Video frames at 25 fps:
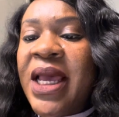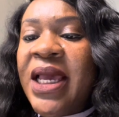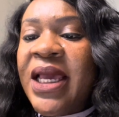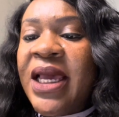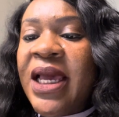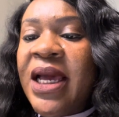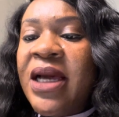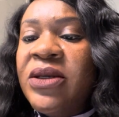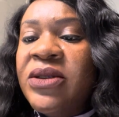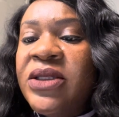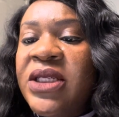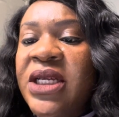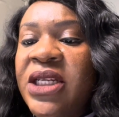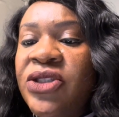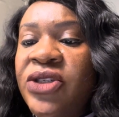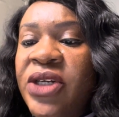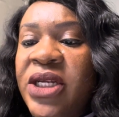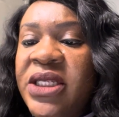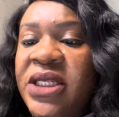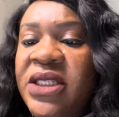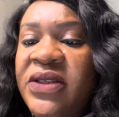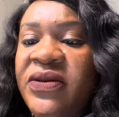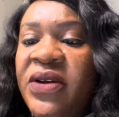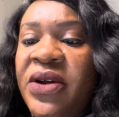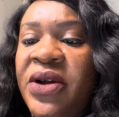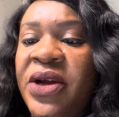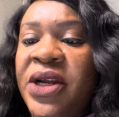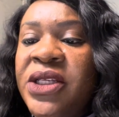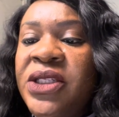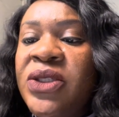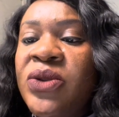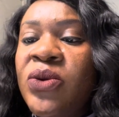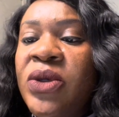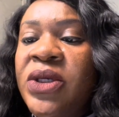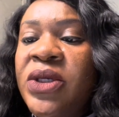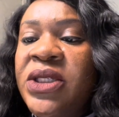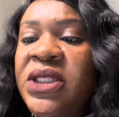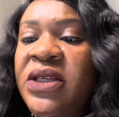
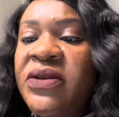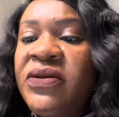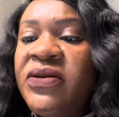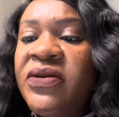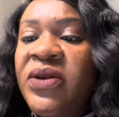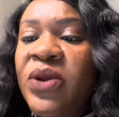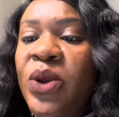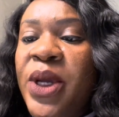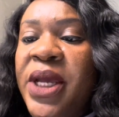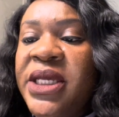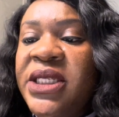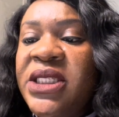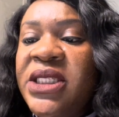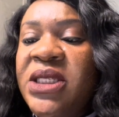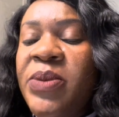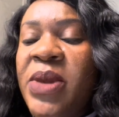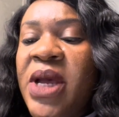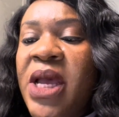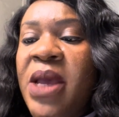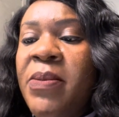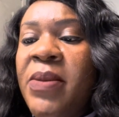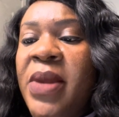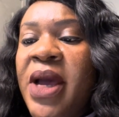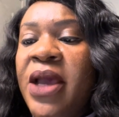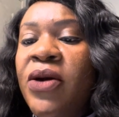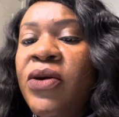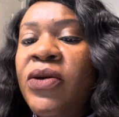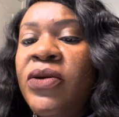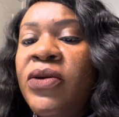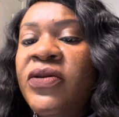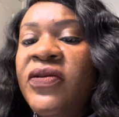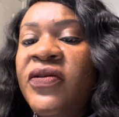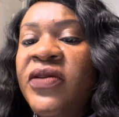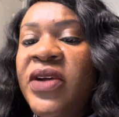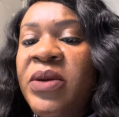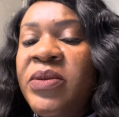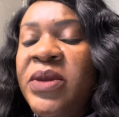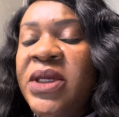counter-transference was influenced by my own
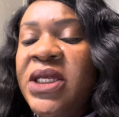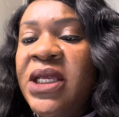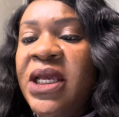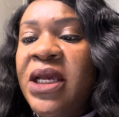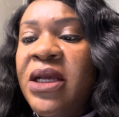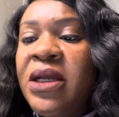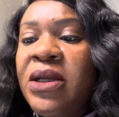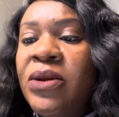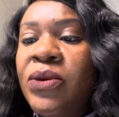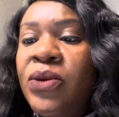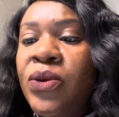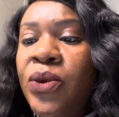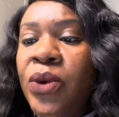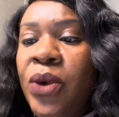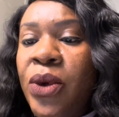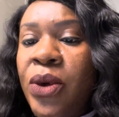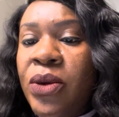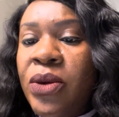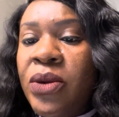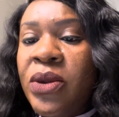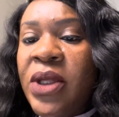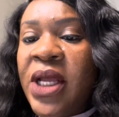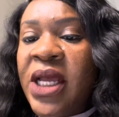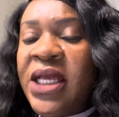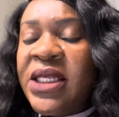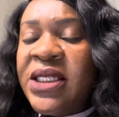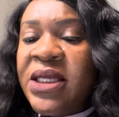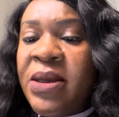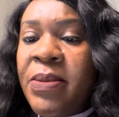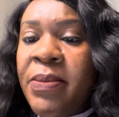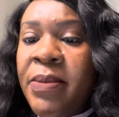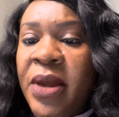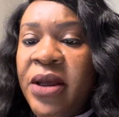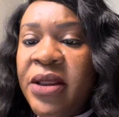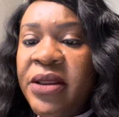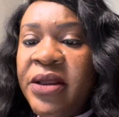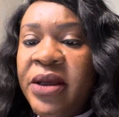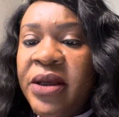familial role as a
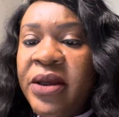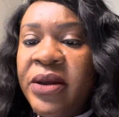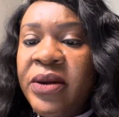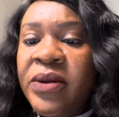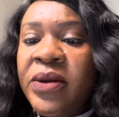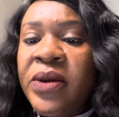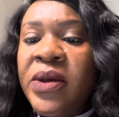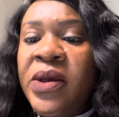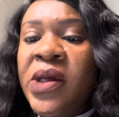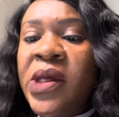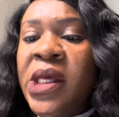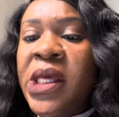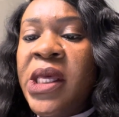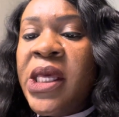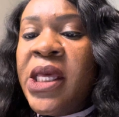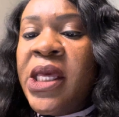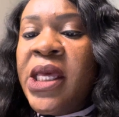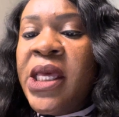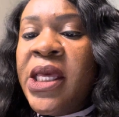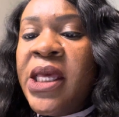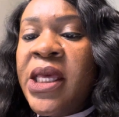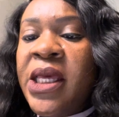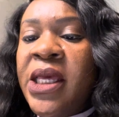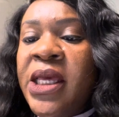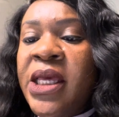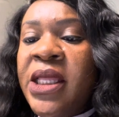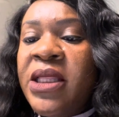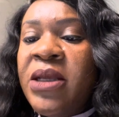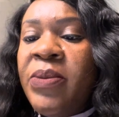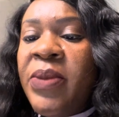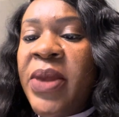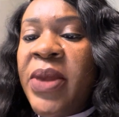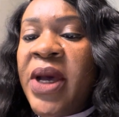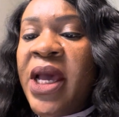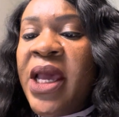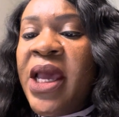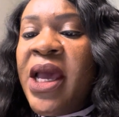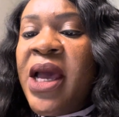mother. The
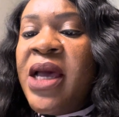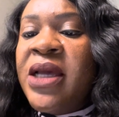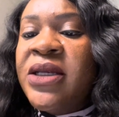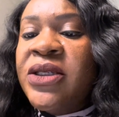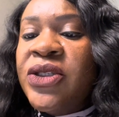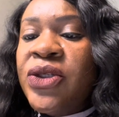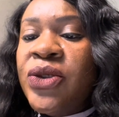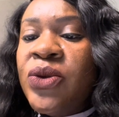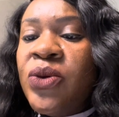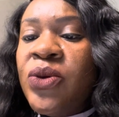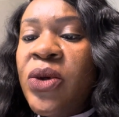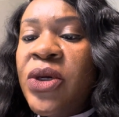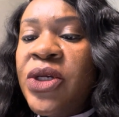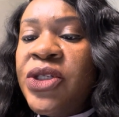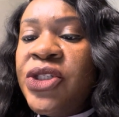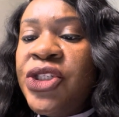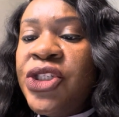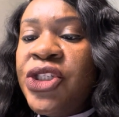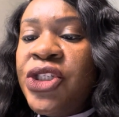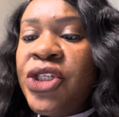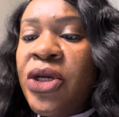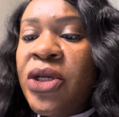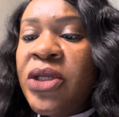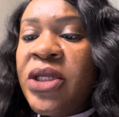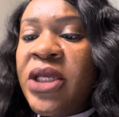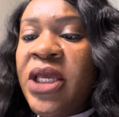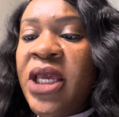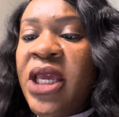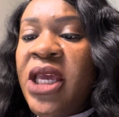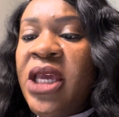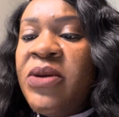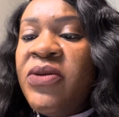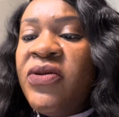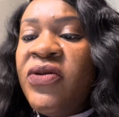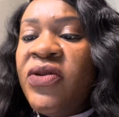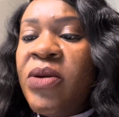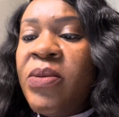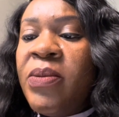bias towards John
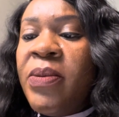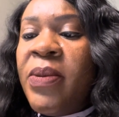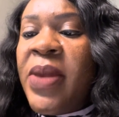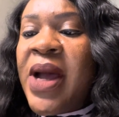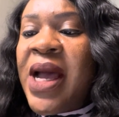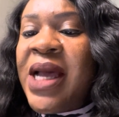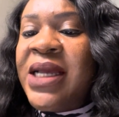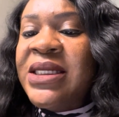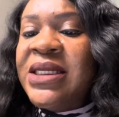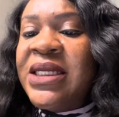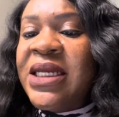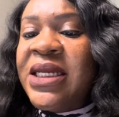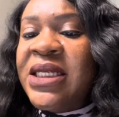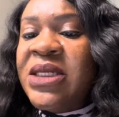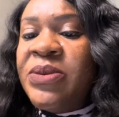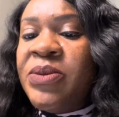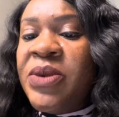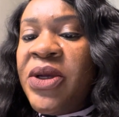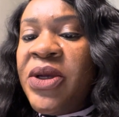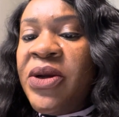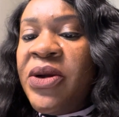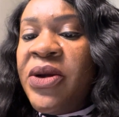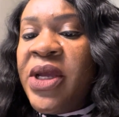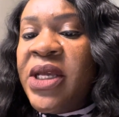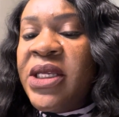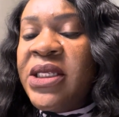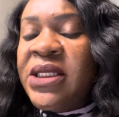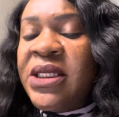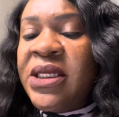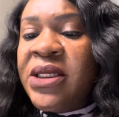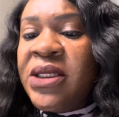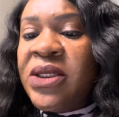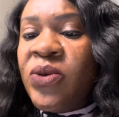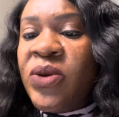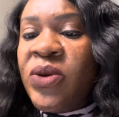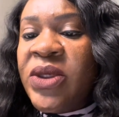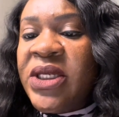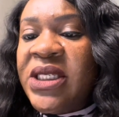came from past
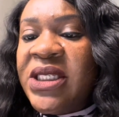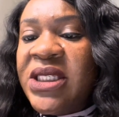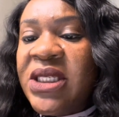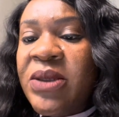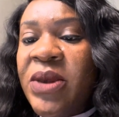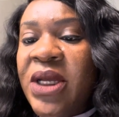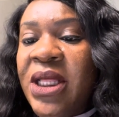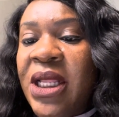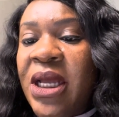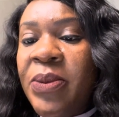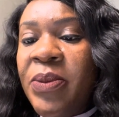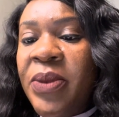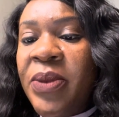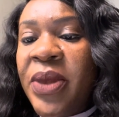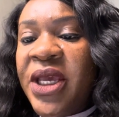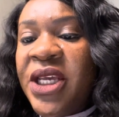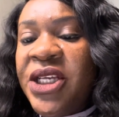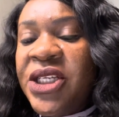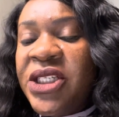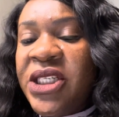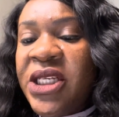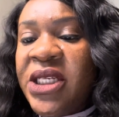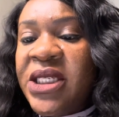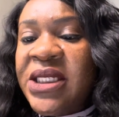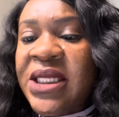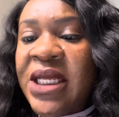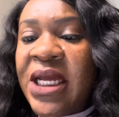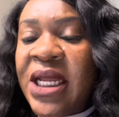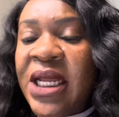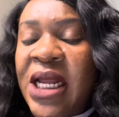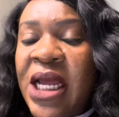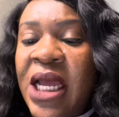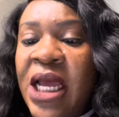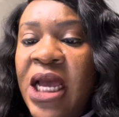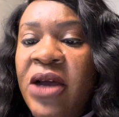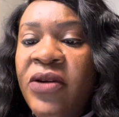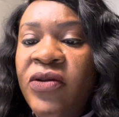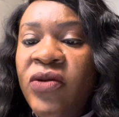experiences with similar patients that
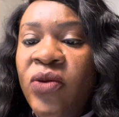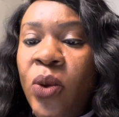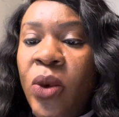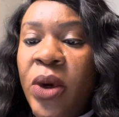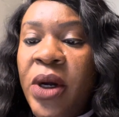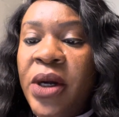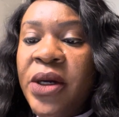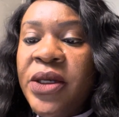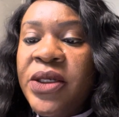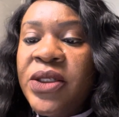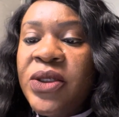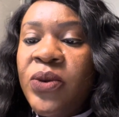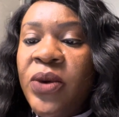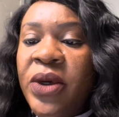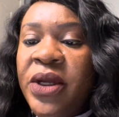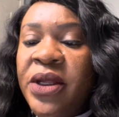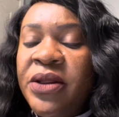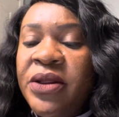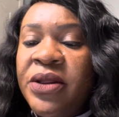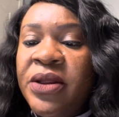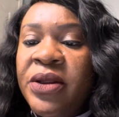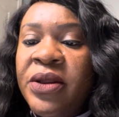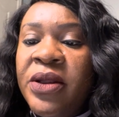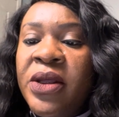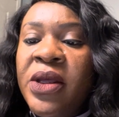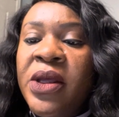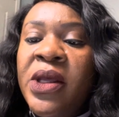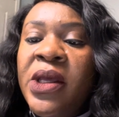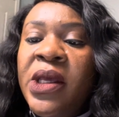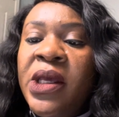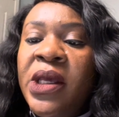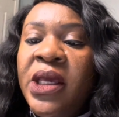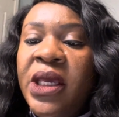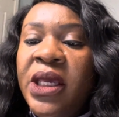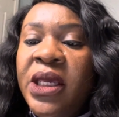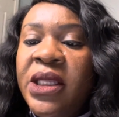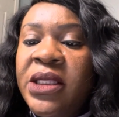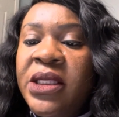I have worked with
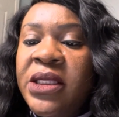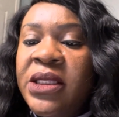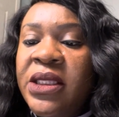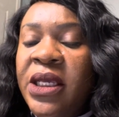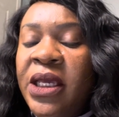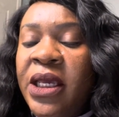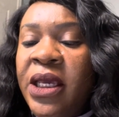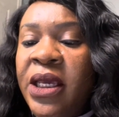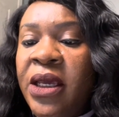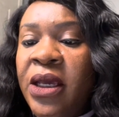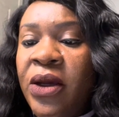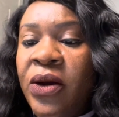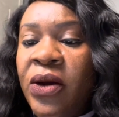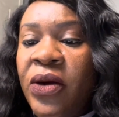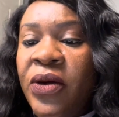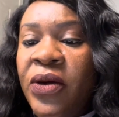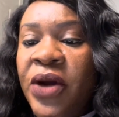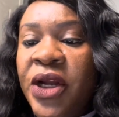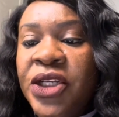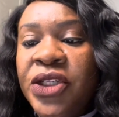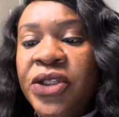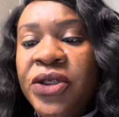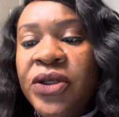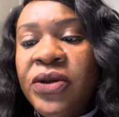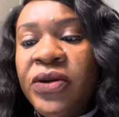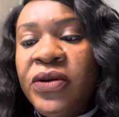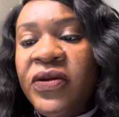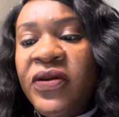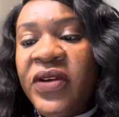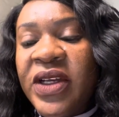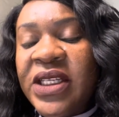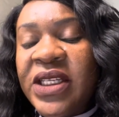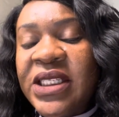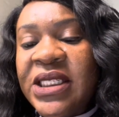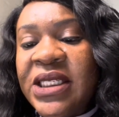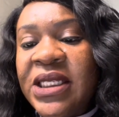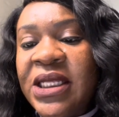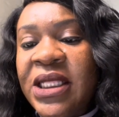in the correctional
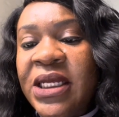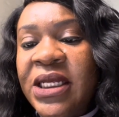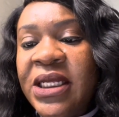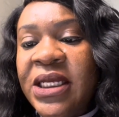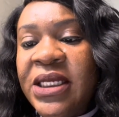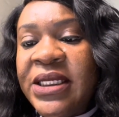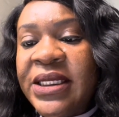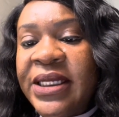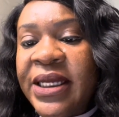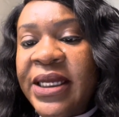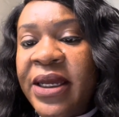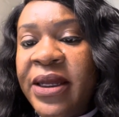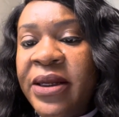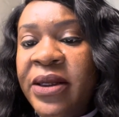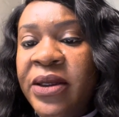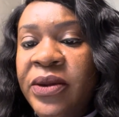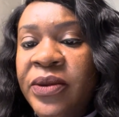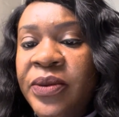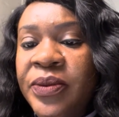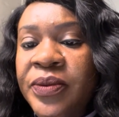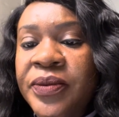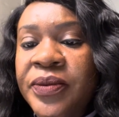facility setting.